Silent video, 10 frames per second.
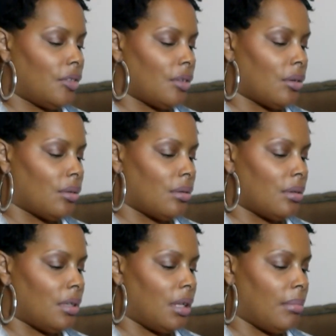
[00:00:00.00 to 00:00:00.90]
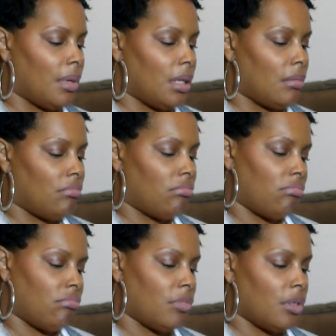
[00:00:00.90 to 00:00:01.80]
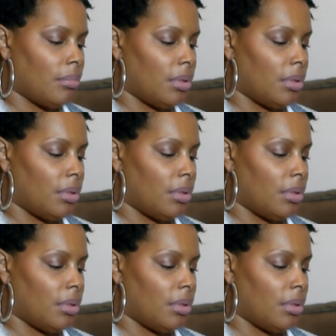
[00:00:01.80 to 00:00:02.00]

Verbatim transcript: So, and I might, well,